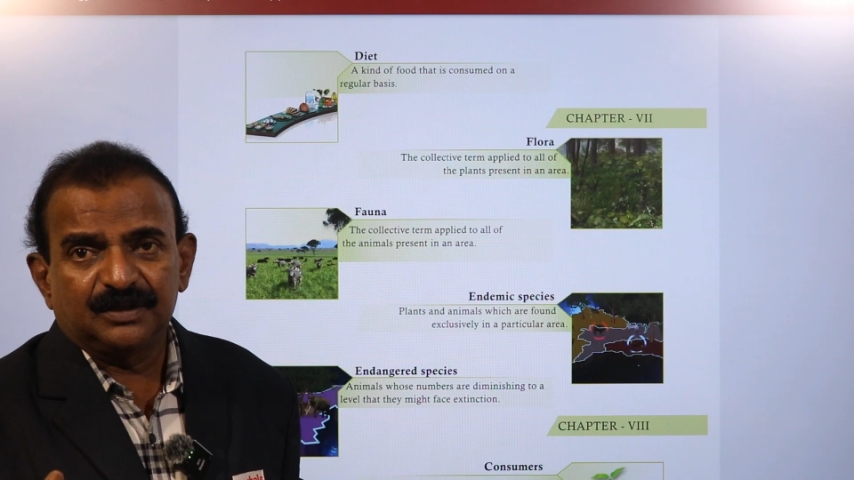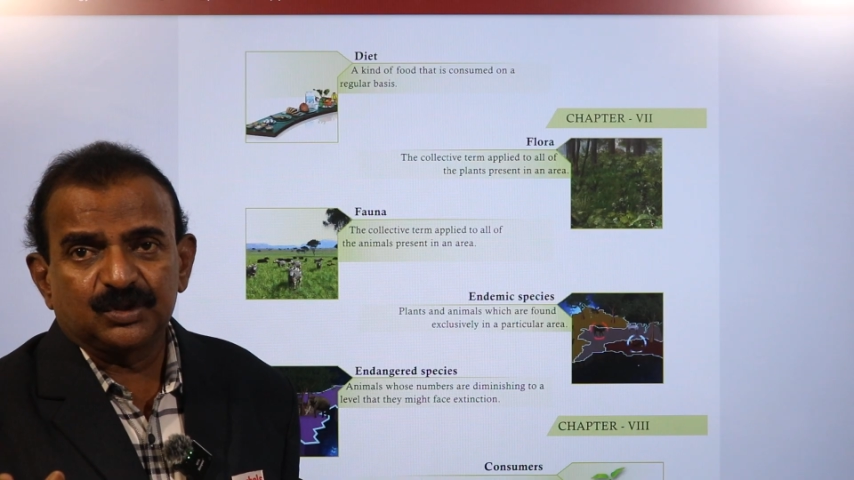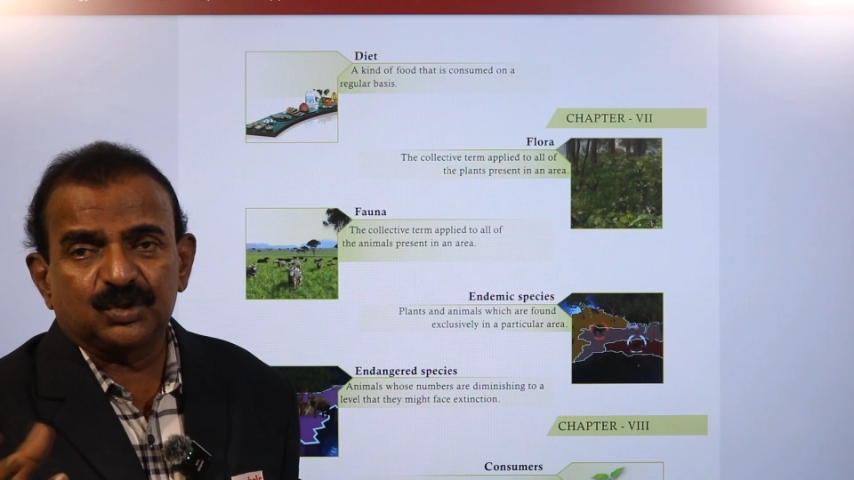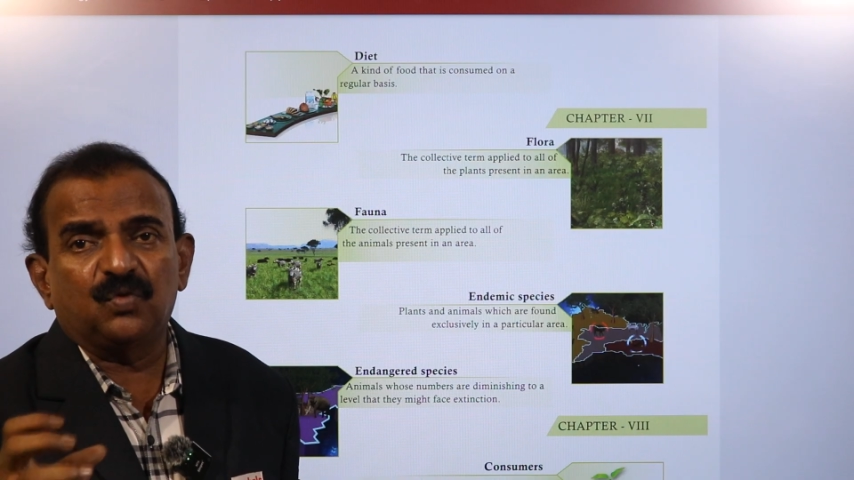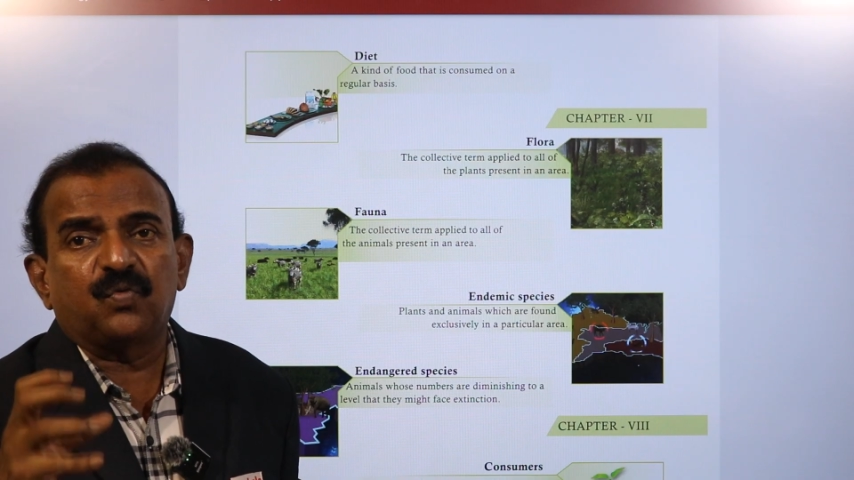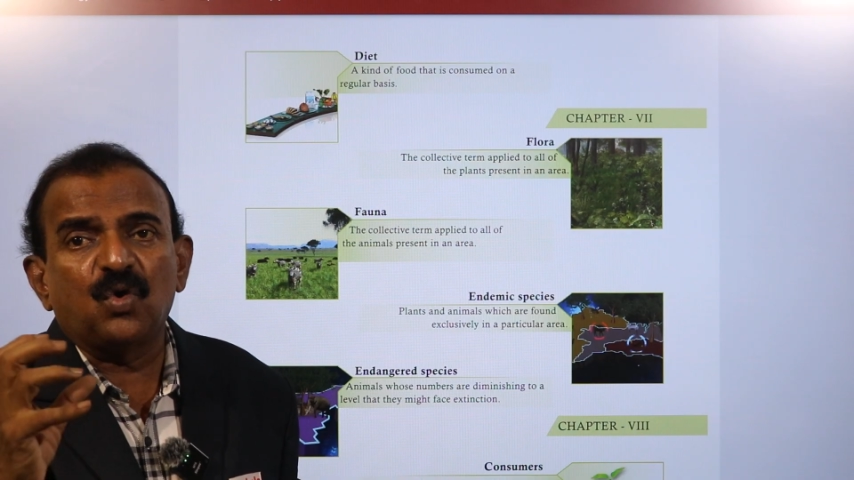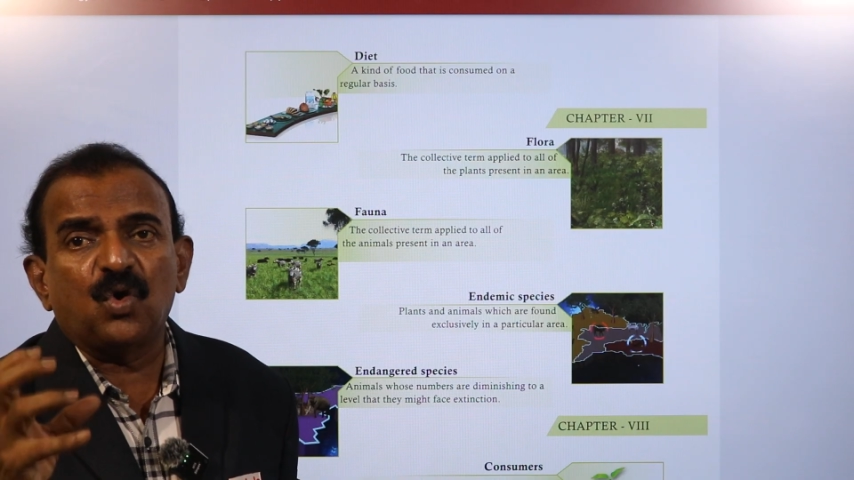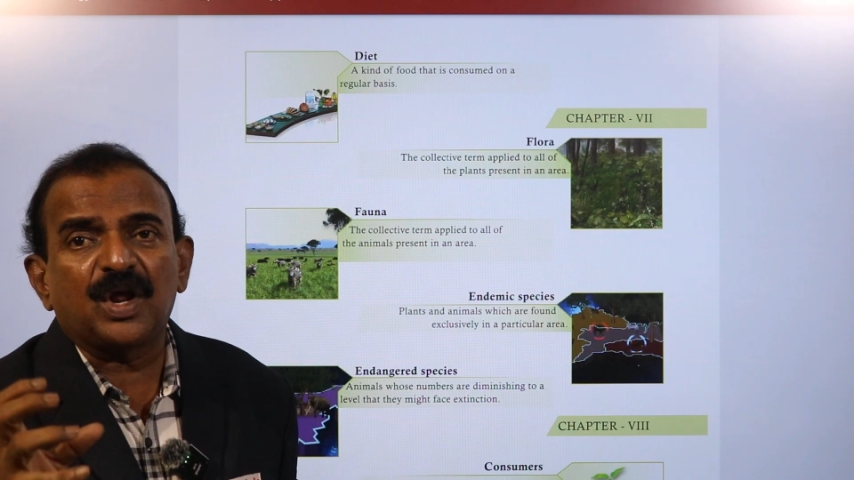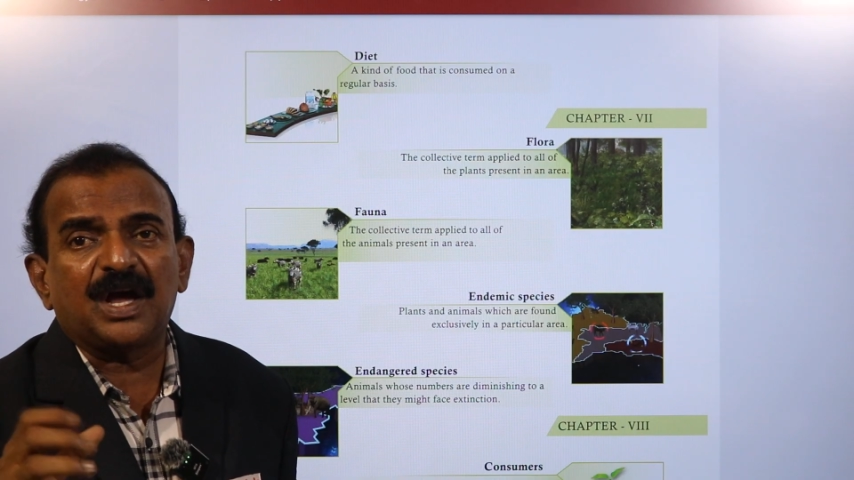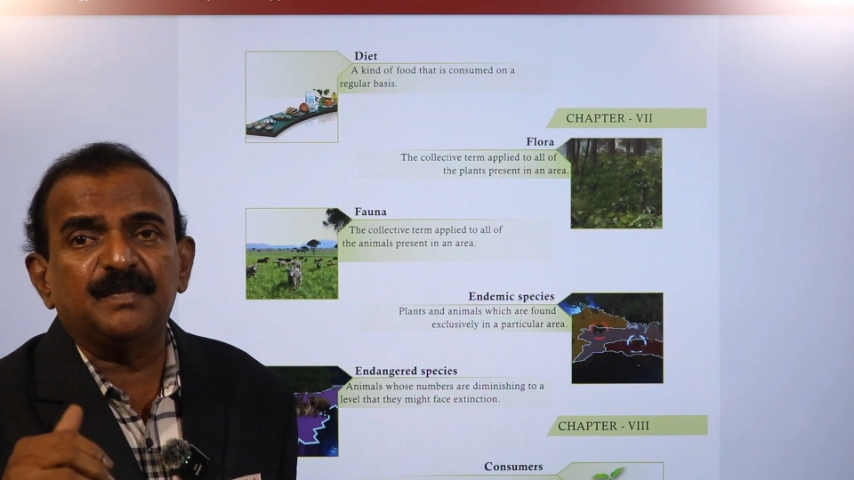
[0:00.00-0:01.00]
So
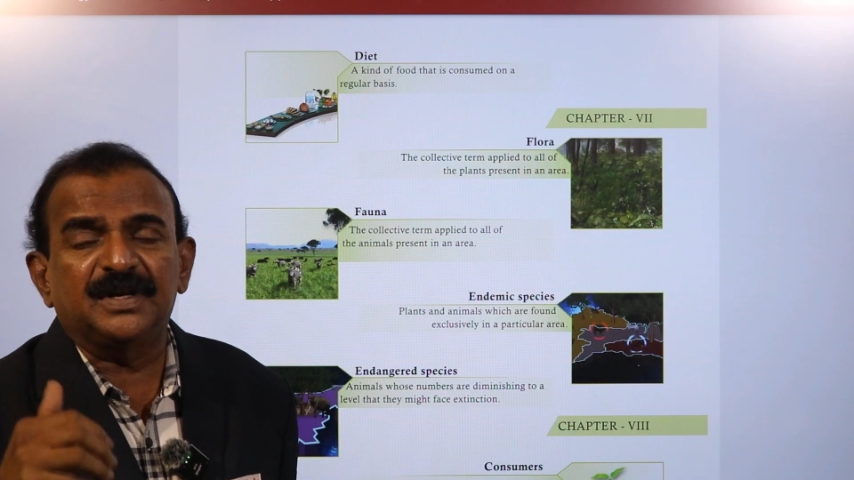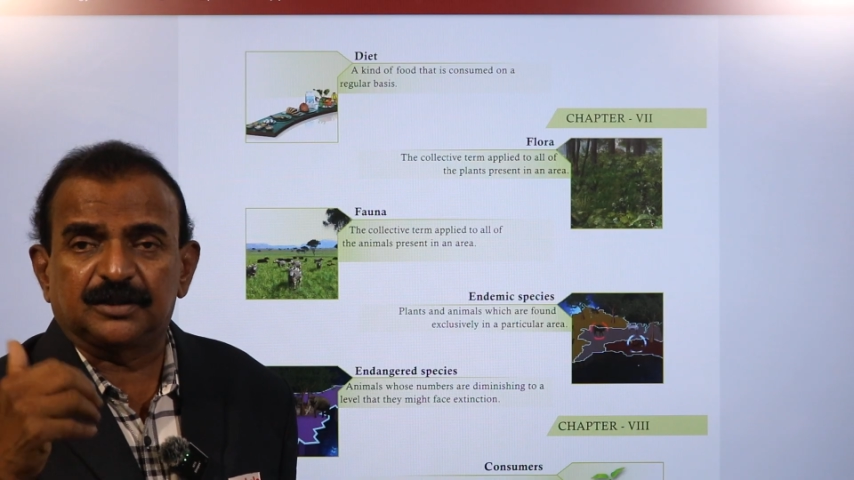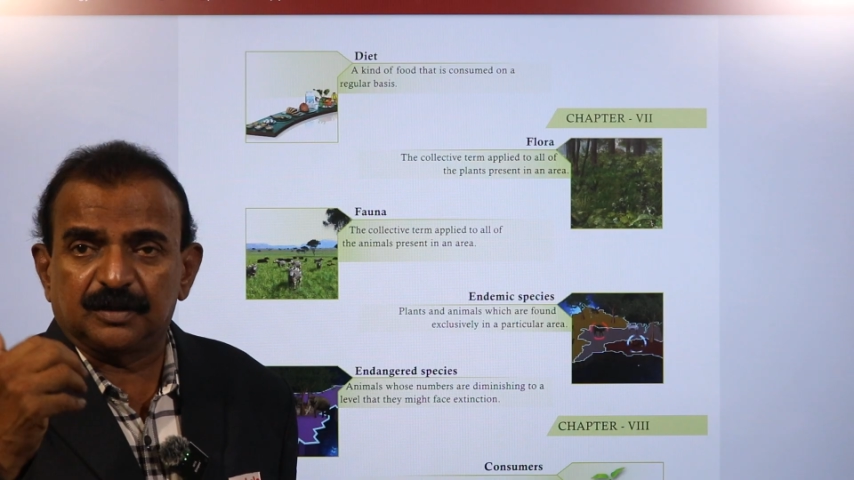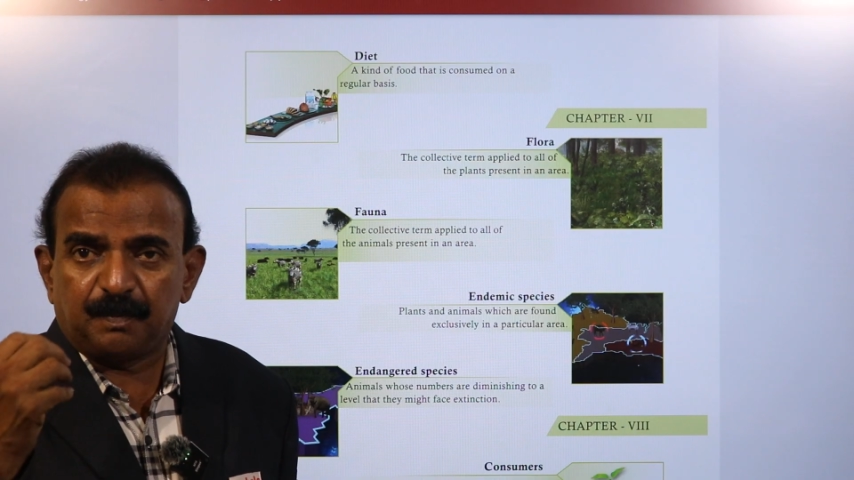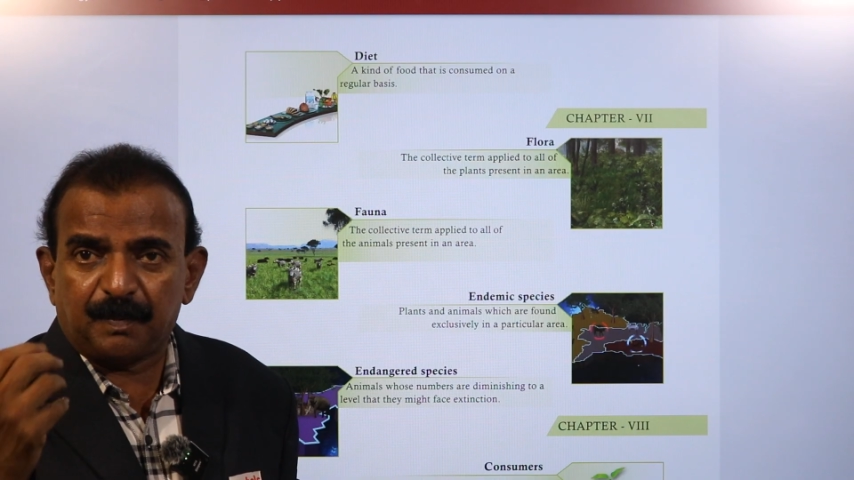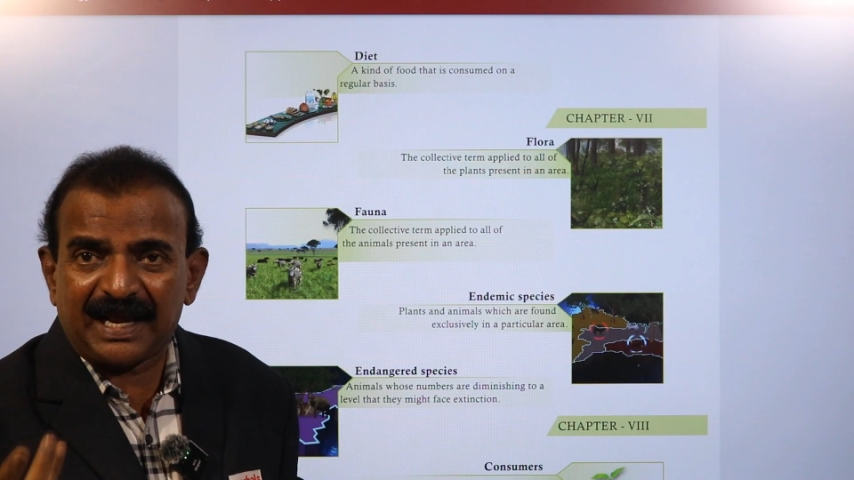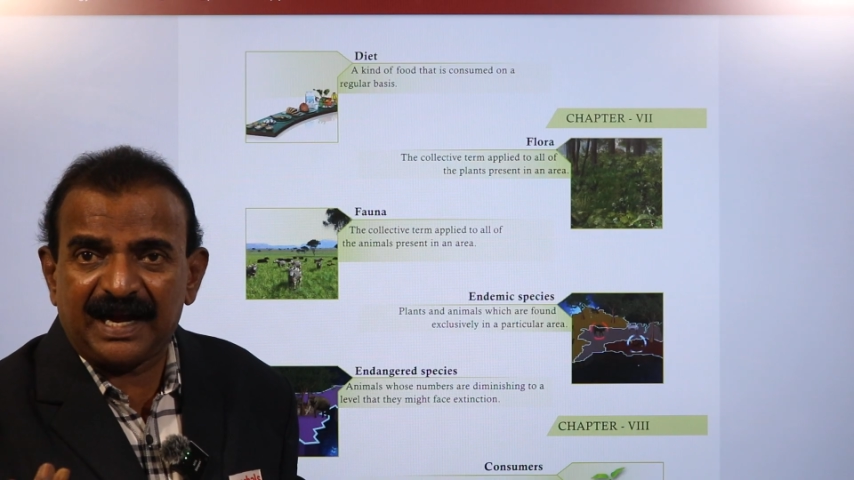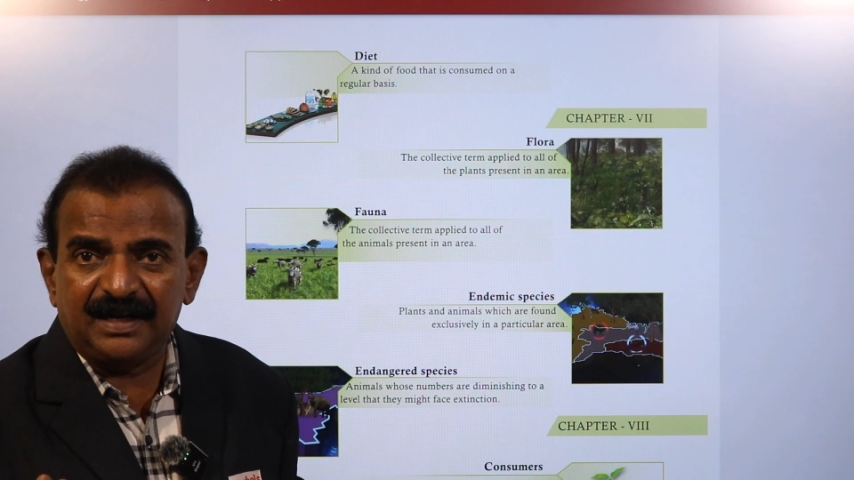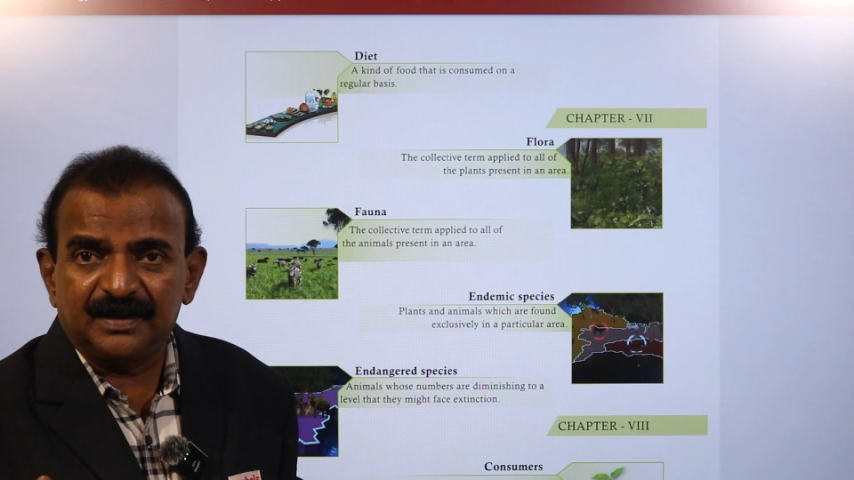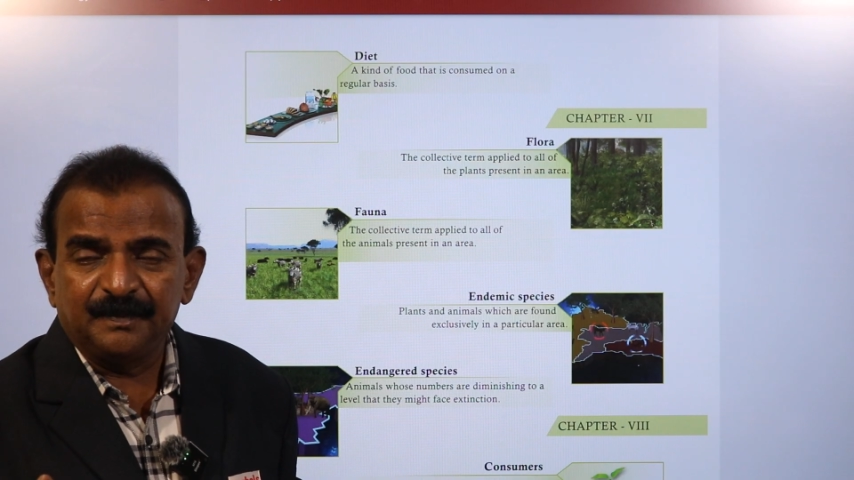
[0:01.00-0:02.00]
flora means
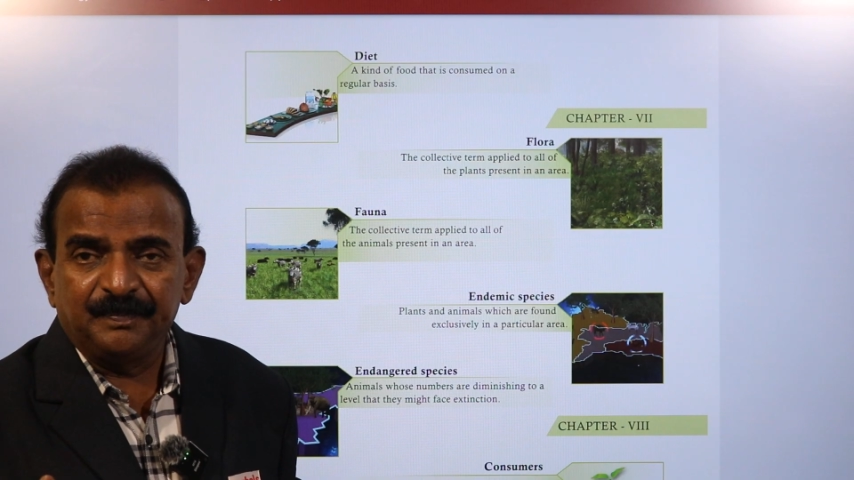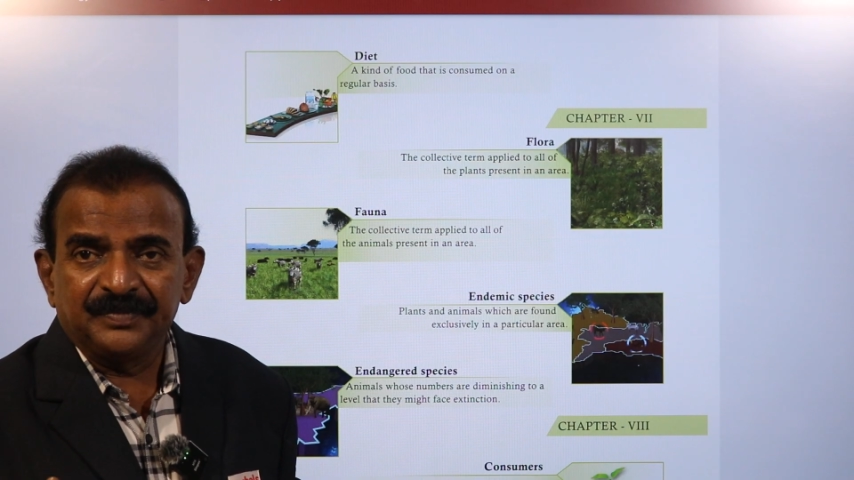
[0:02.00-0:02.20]
plants,